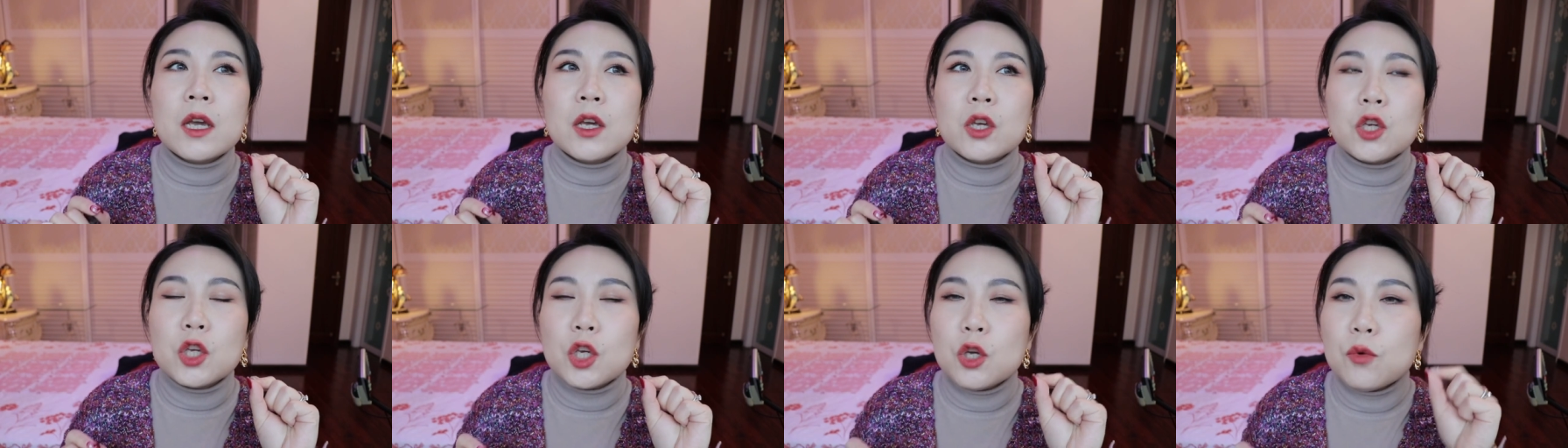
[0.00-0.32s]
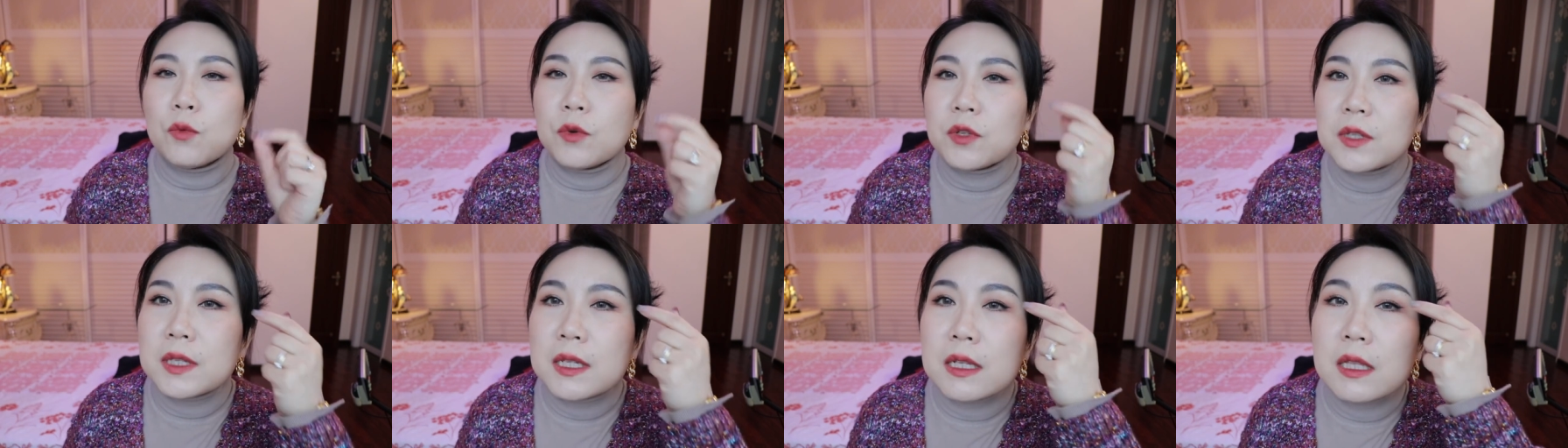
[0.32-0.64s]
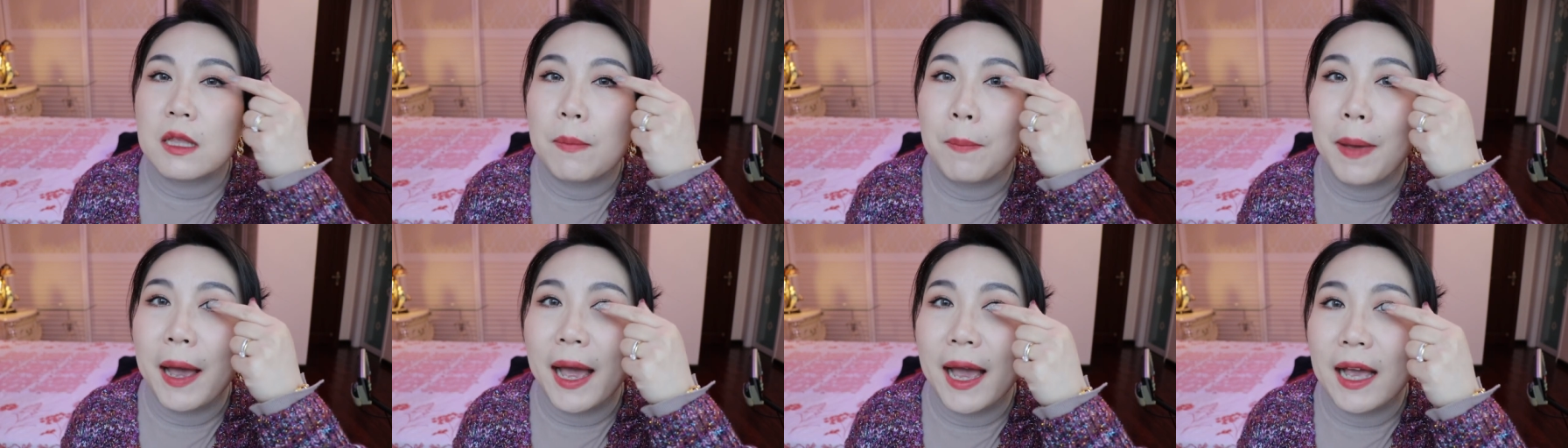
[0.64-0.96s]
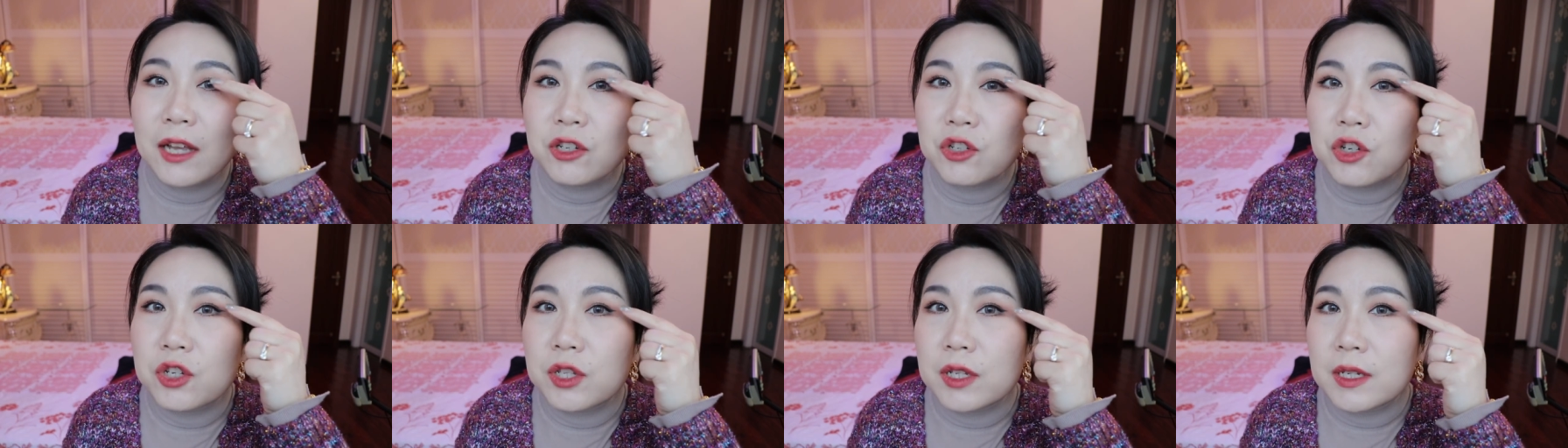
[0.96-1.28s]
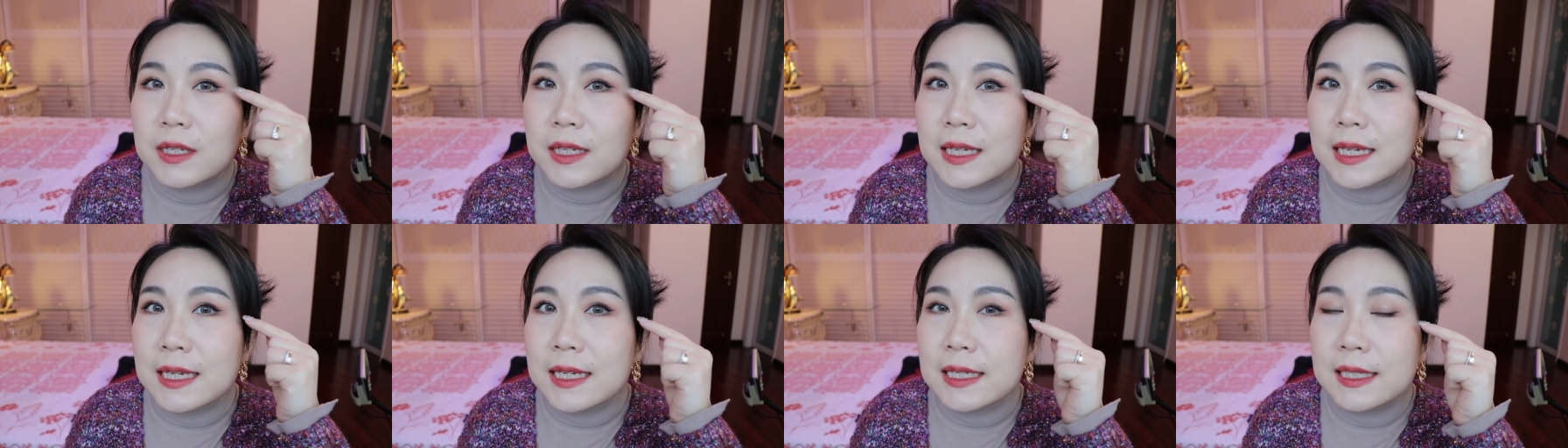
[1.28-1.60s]
you will see the
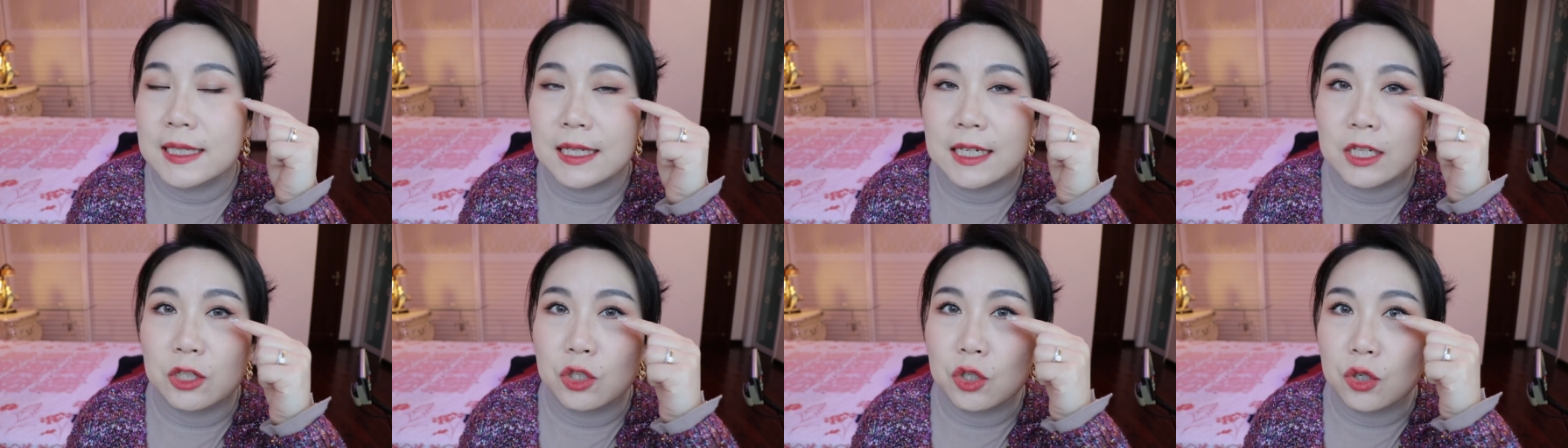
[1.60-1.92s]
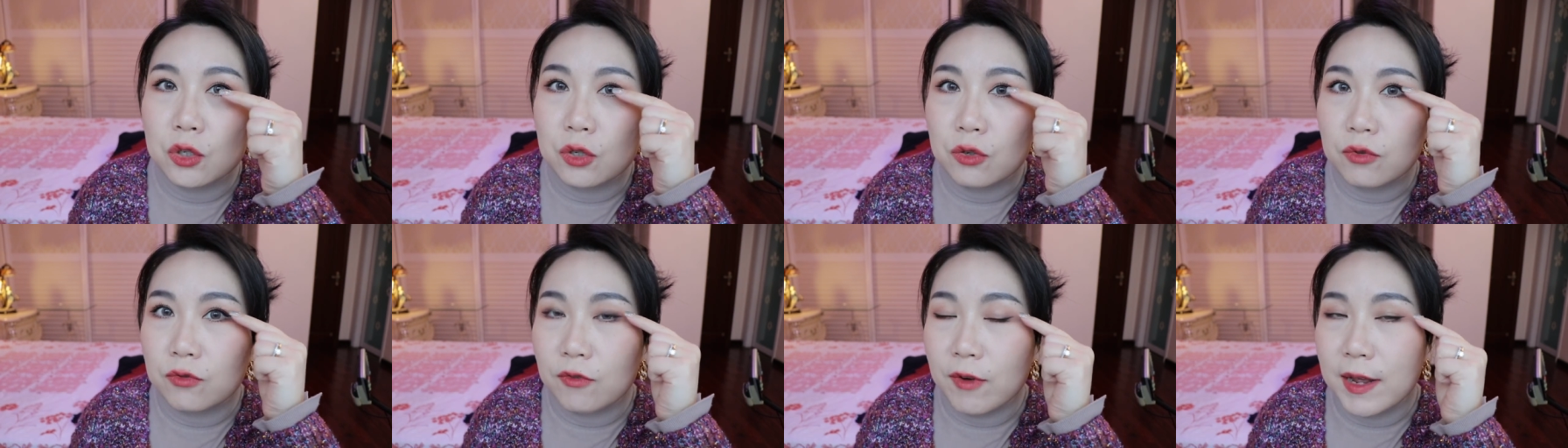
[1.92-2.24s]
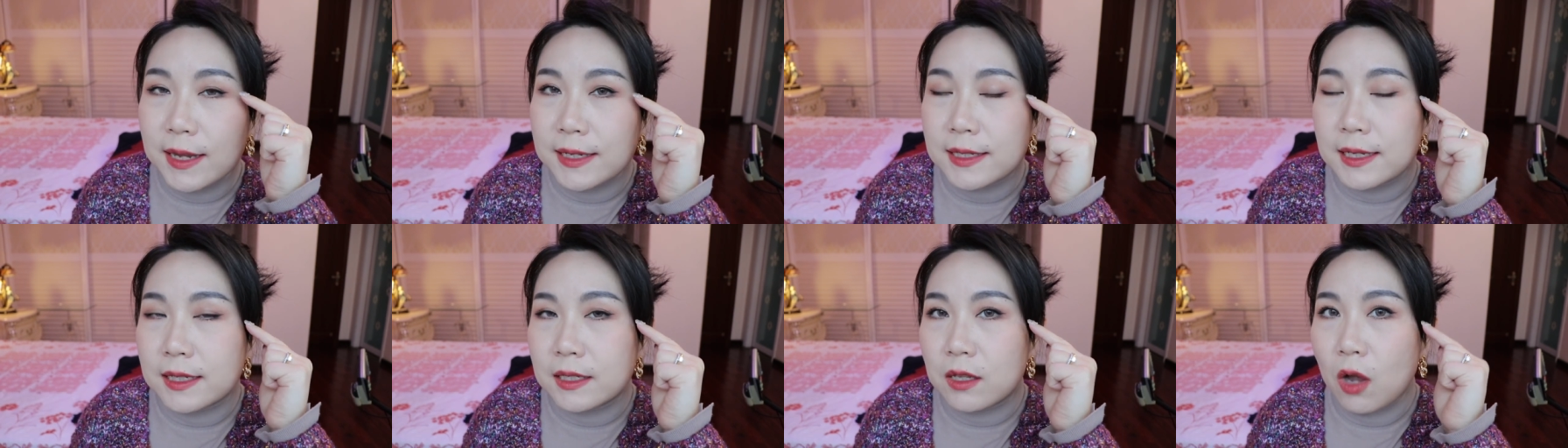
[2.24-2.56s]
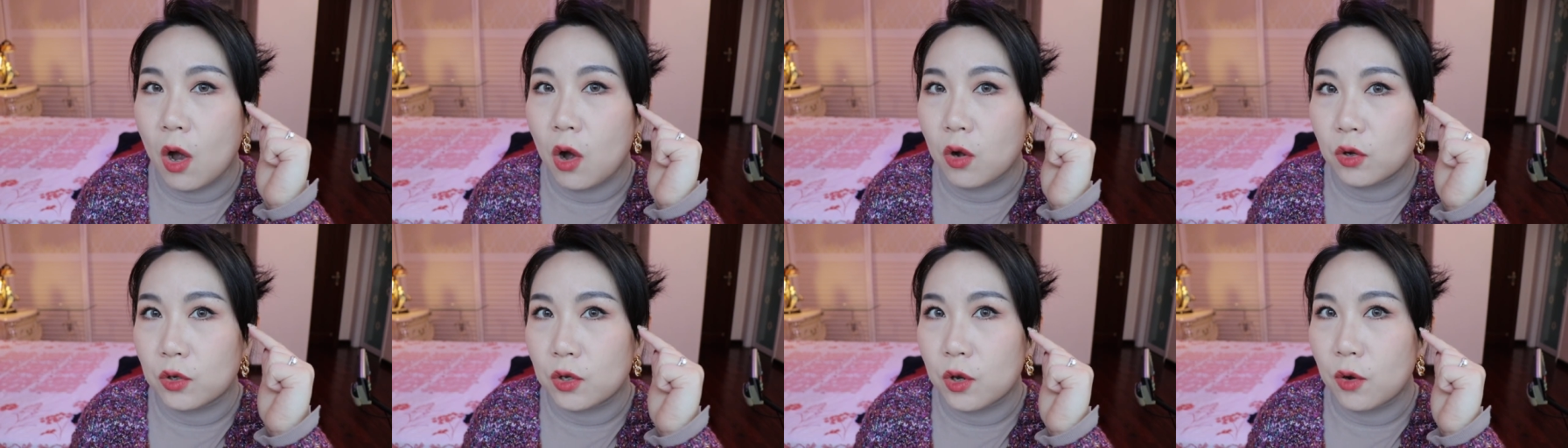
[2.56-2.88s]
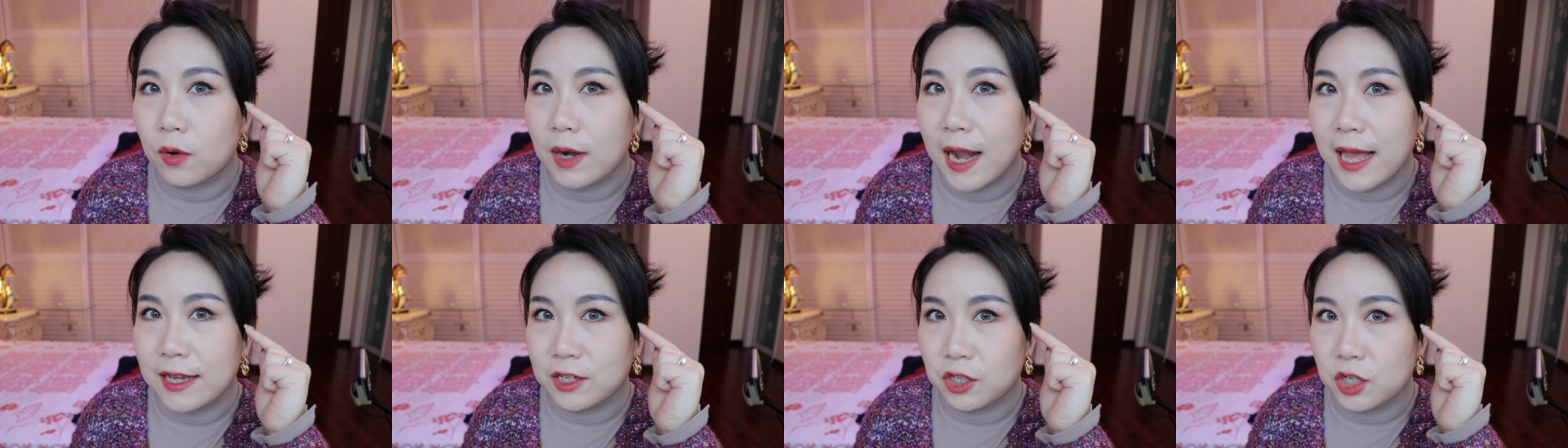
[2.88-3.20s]
patchiness easily to created on
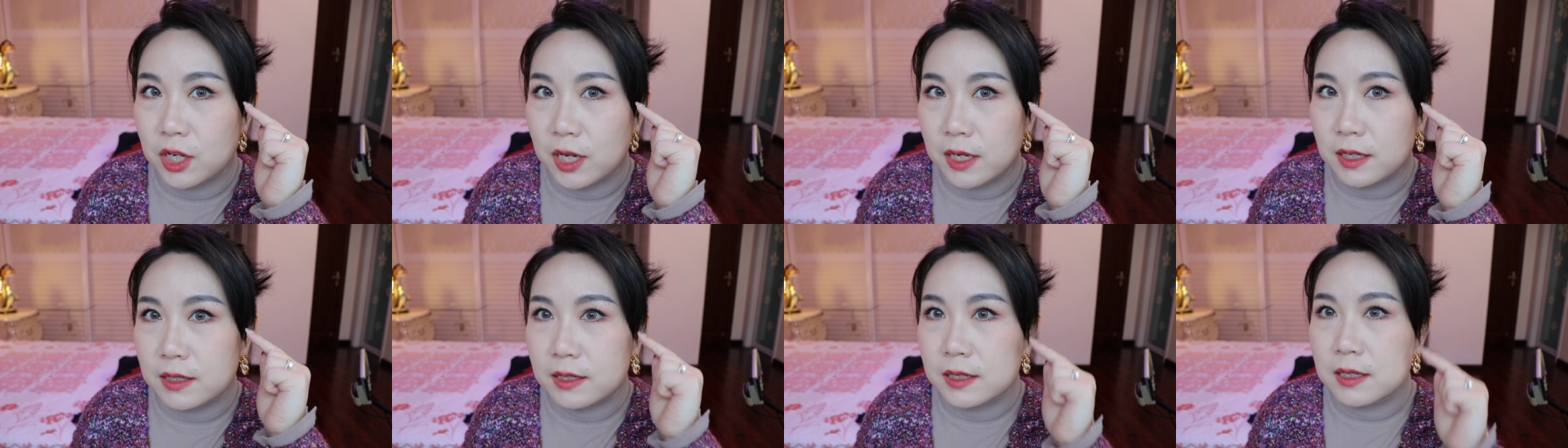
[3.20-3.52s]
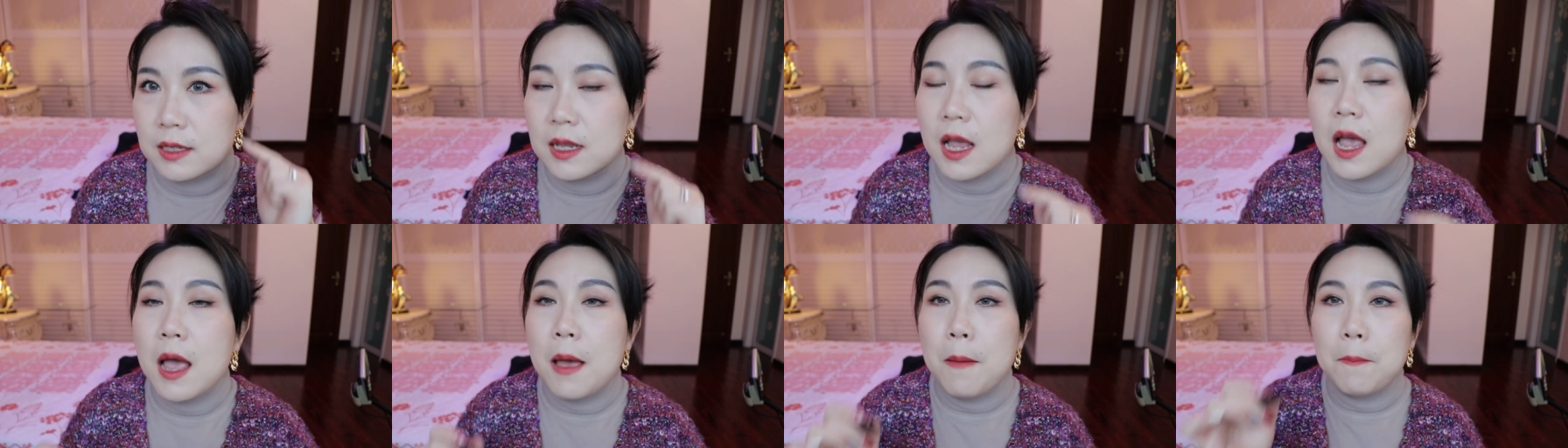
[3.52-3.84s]
your lashes